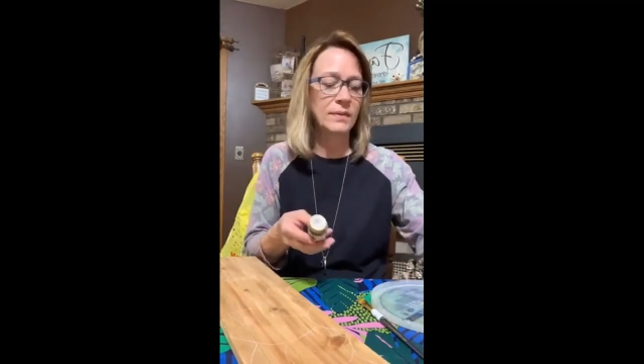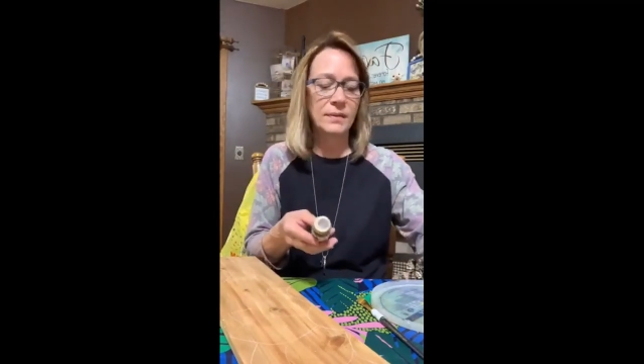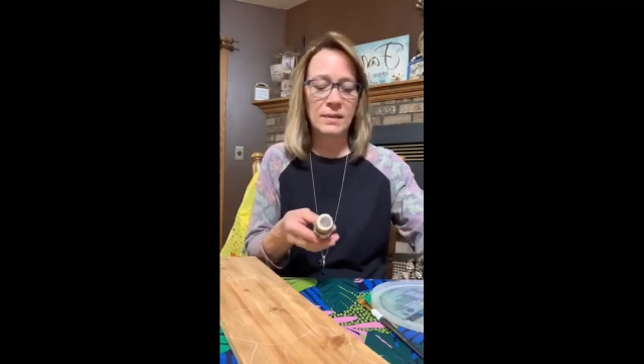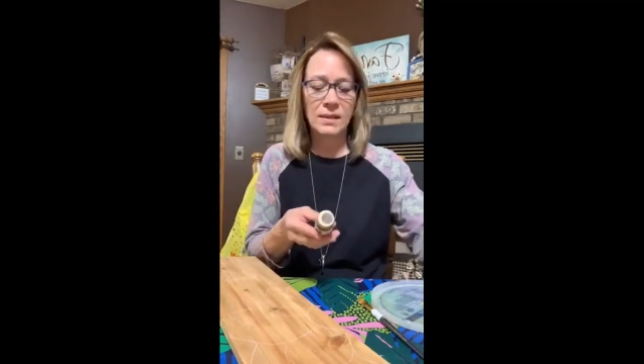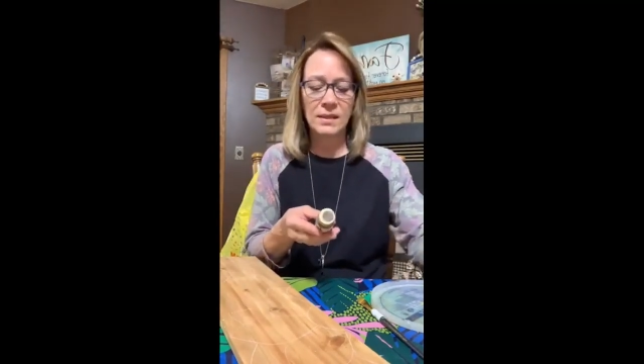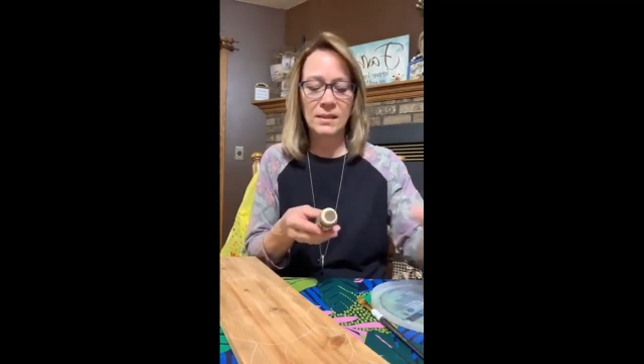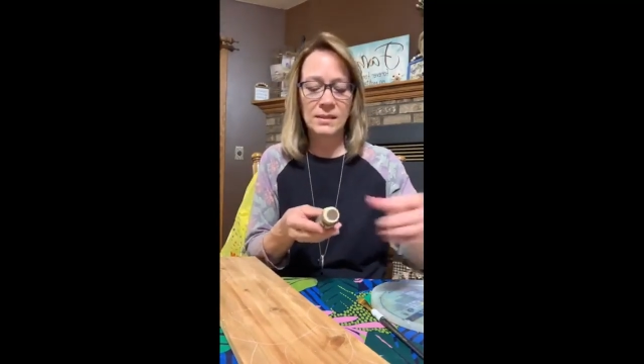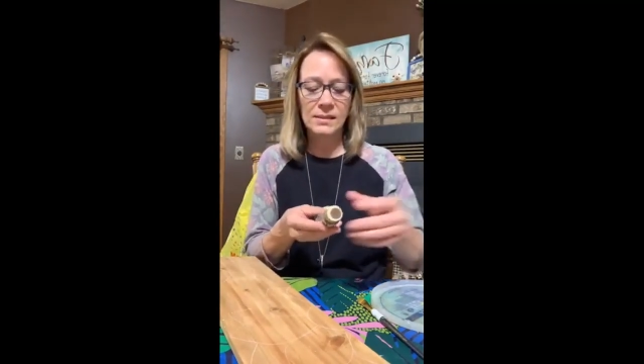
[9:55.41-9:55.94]

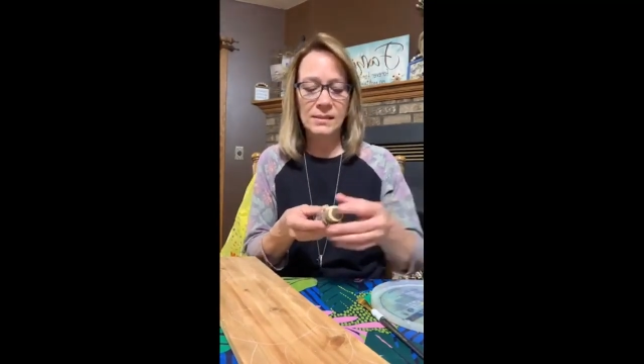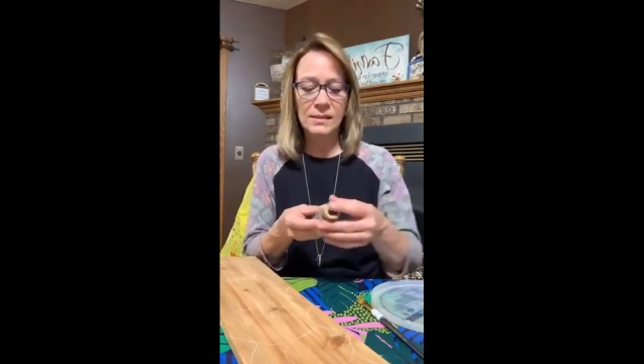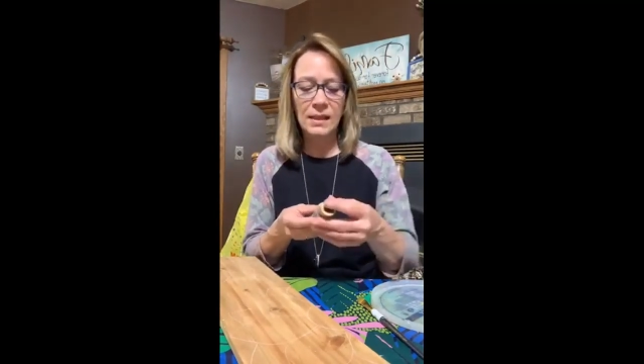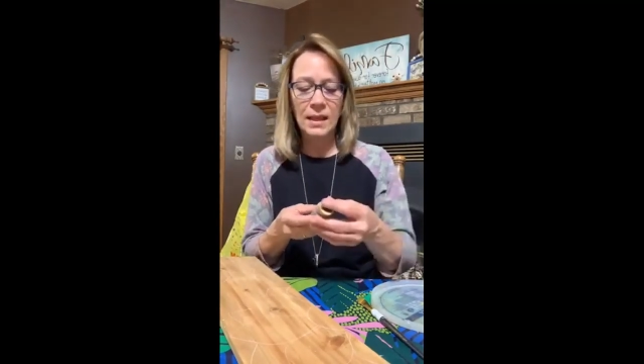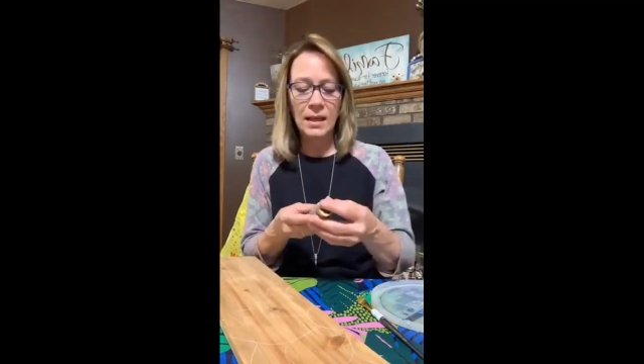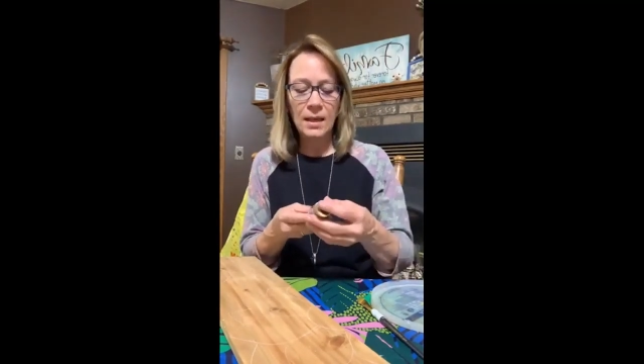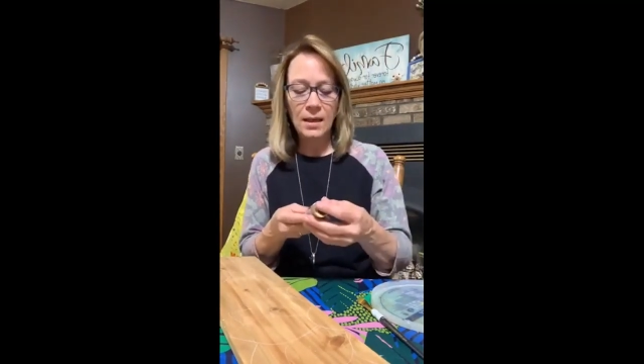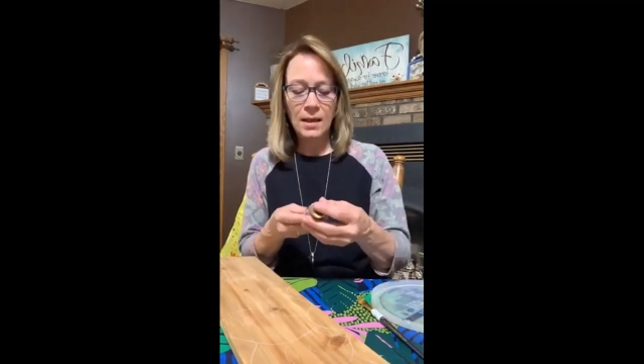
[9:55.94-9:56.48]
this
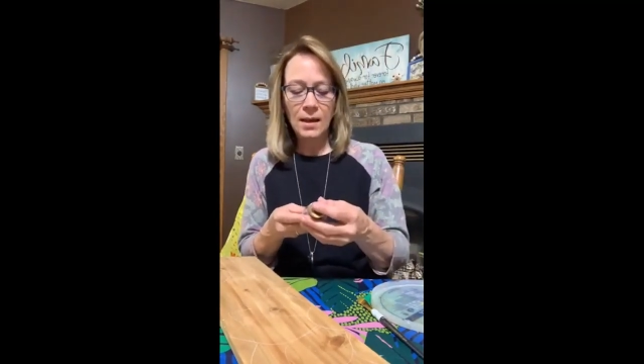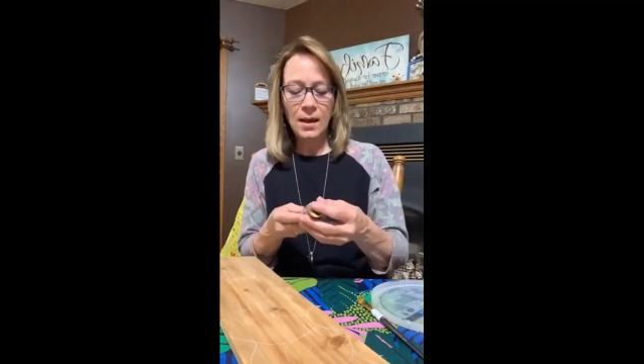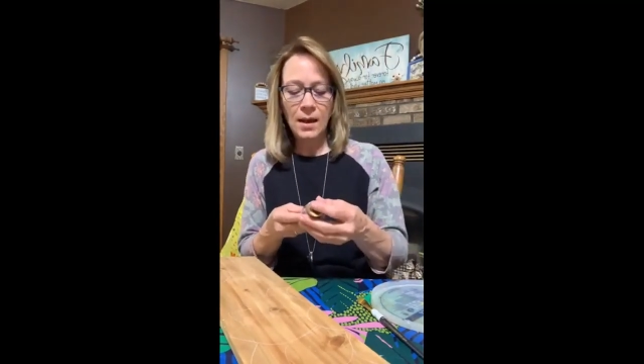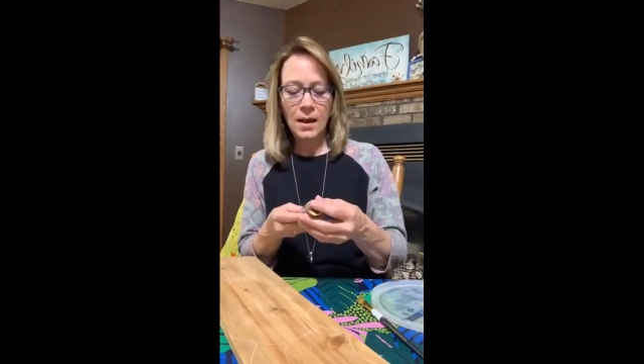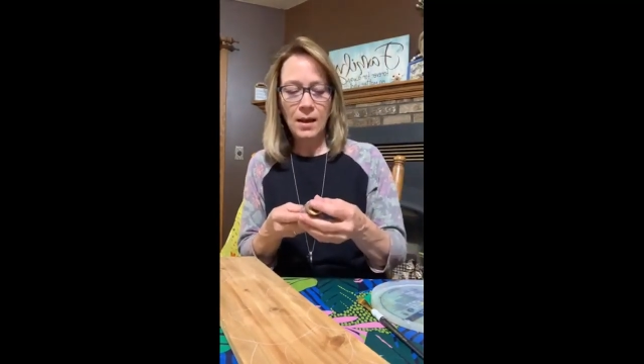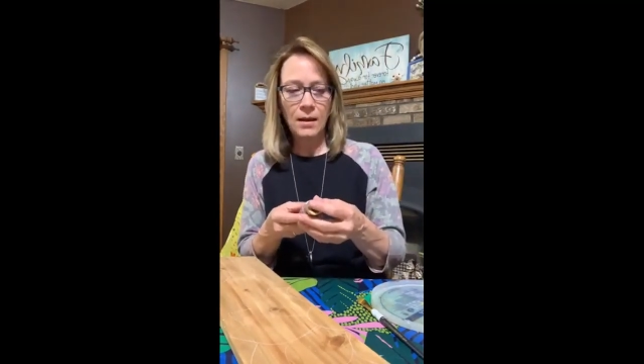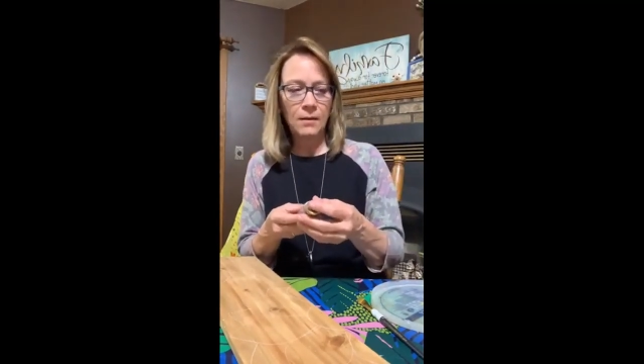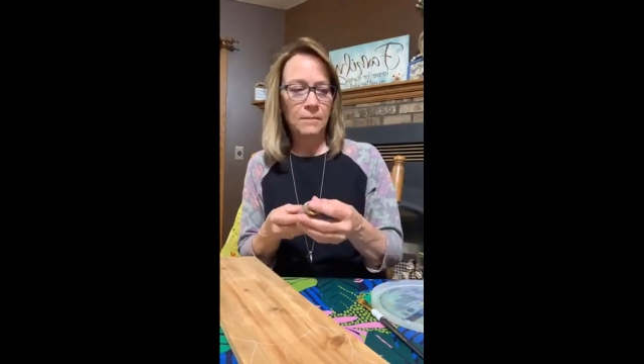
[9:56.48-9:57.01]

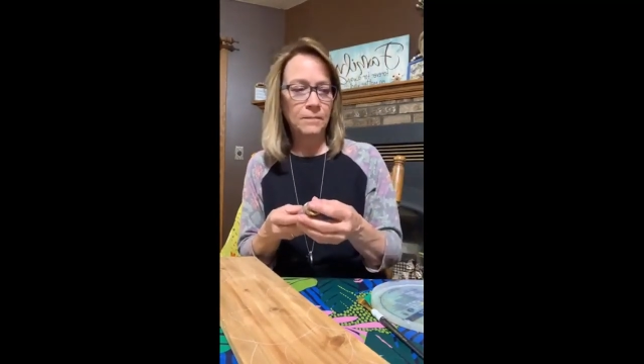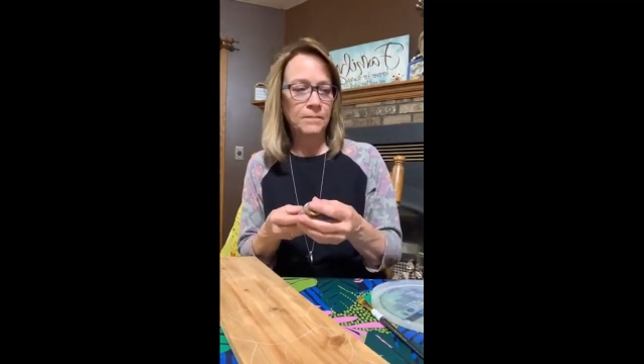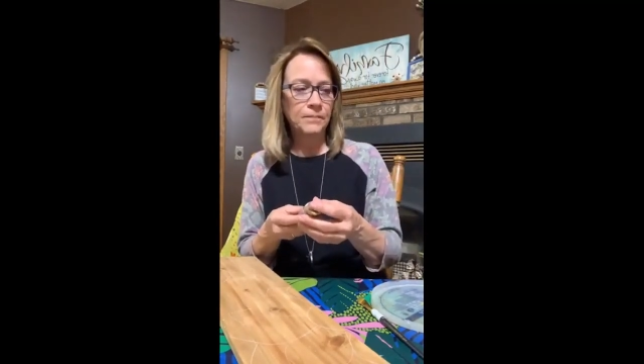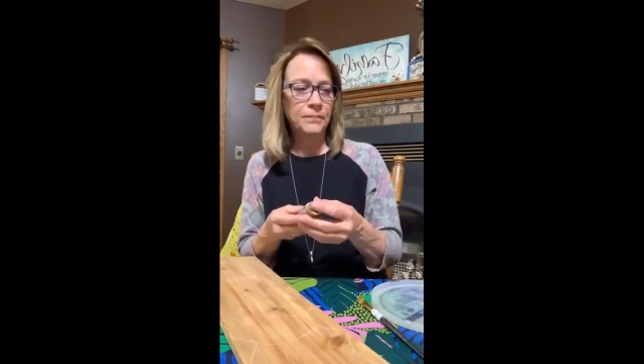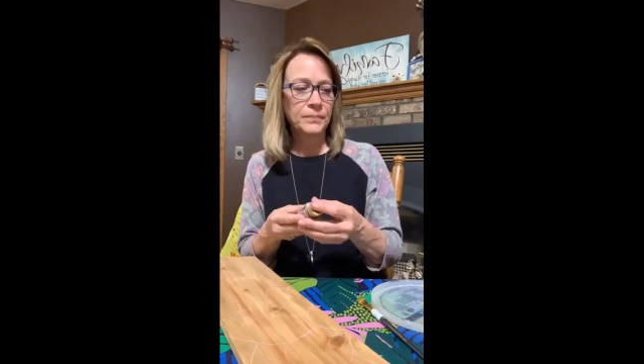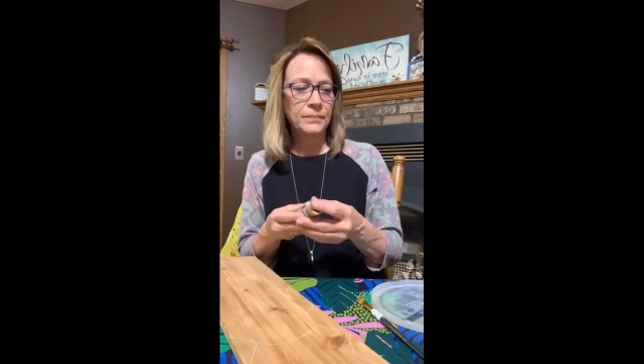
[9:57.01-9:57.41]
um,